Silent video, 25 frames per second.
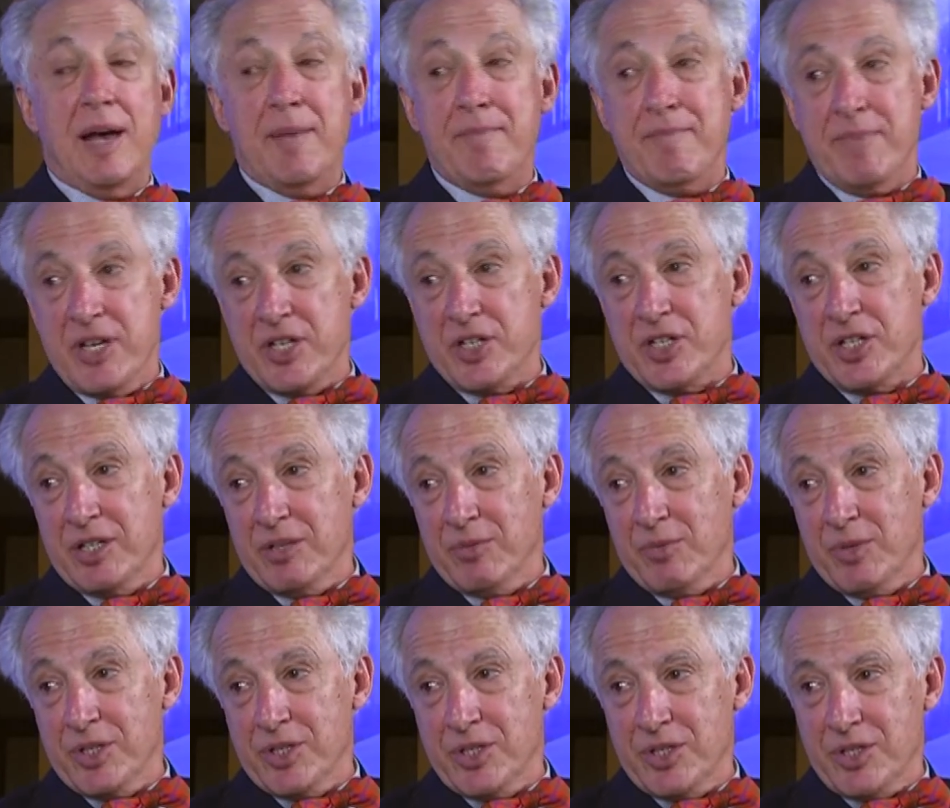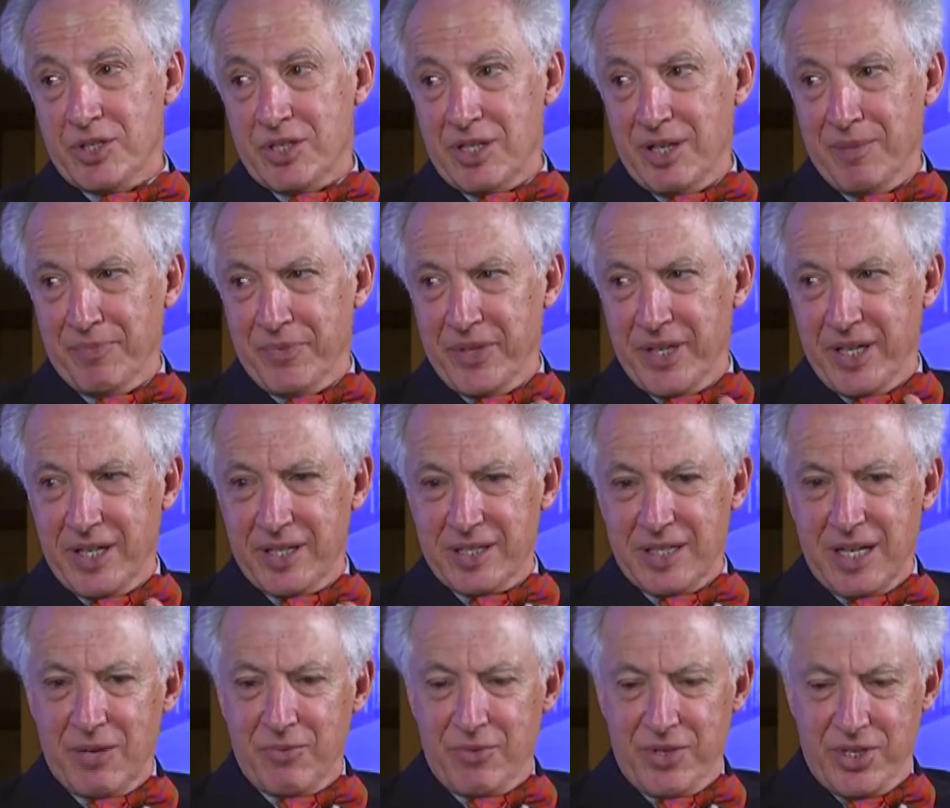a mission, which is something,
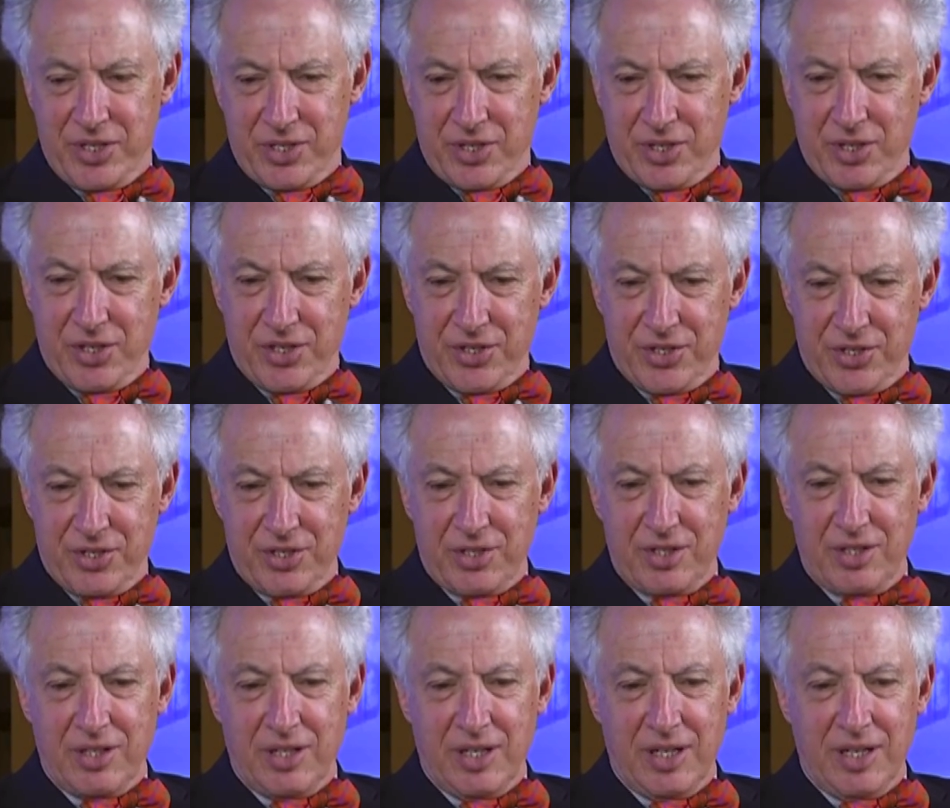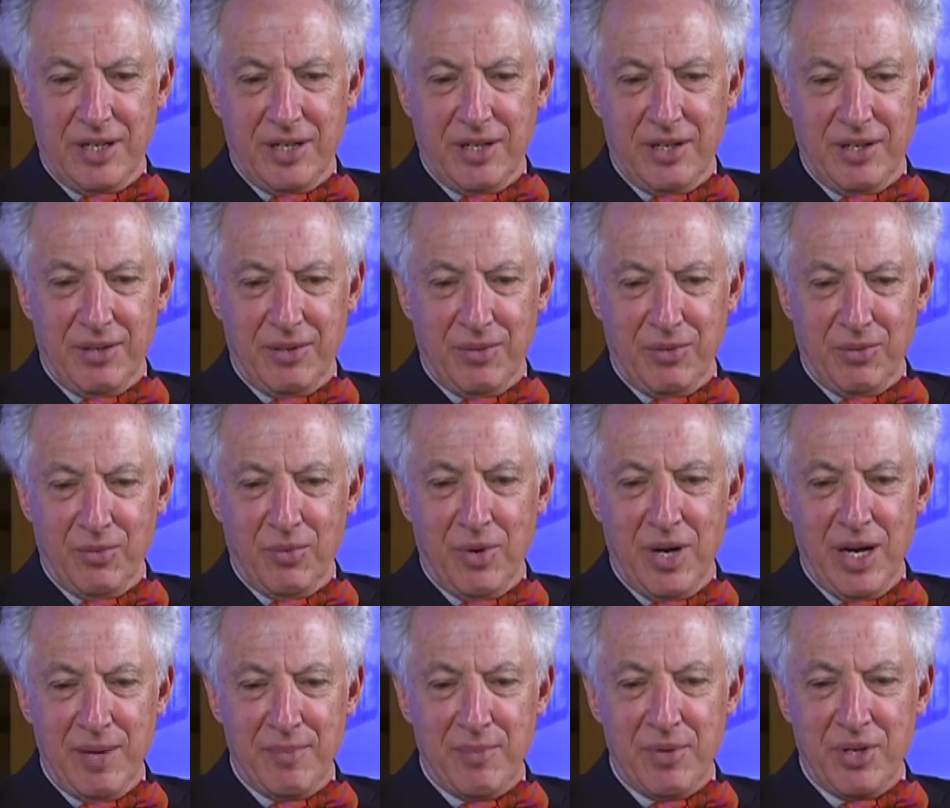as I researched
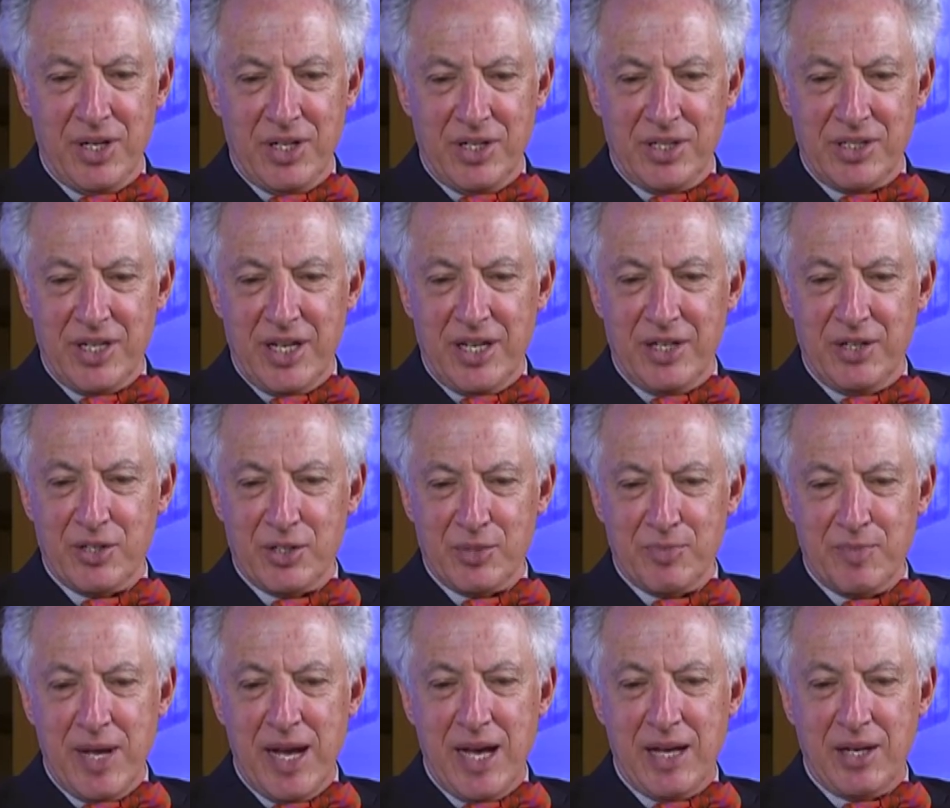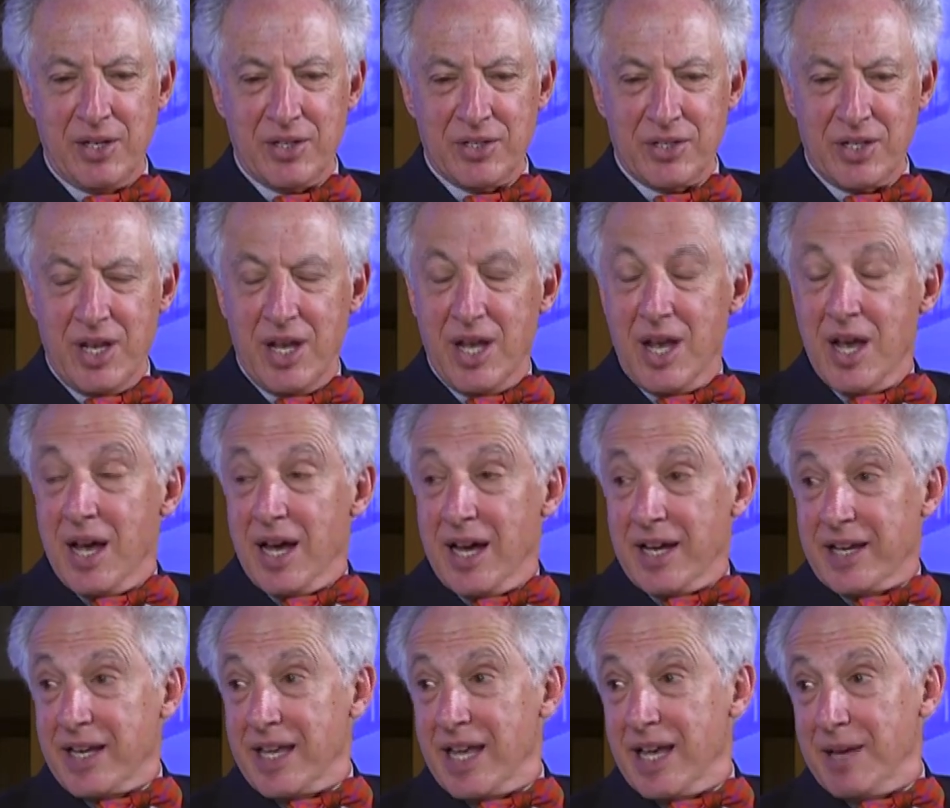why Bernie Sanders matters,
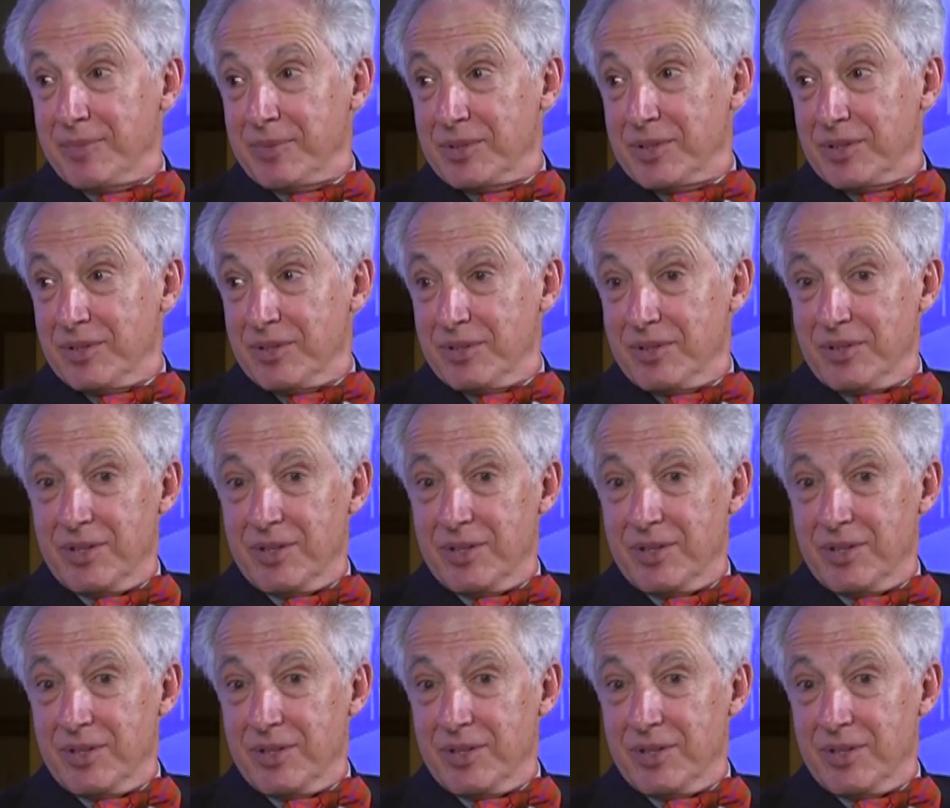I kept